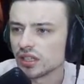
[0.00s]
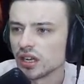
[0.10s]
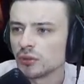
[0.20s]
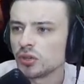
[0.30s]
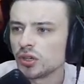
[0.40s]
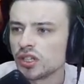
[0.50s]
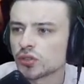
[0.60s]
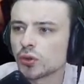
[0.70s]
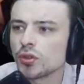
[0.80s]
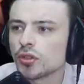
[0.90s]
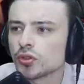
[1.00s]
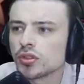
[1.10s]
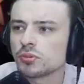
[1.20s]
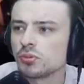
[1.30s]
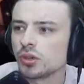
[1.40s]
Uh, beauty is truth, truth
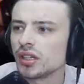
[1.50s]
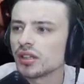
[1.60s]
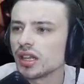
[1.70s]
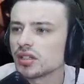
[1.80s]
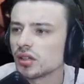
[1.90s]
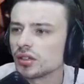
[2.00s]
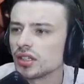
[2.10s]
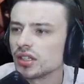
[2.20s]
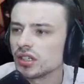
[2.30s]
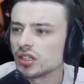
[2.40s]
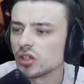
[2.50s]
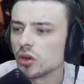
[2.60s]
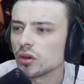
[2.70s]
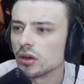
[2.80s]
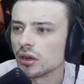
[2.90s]
is beauty, and that is all you need to
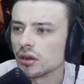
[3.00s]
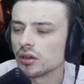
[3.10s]
know uh,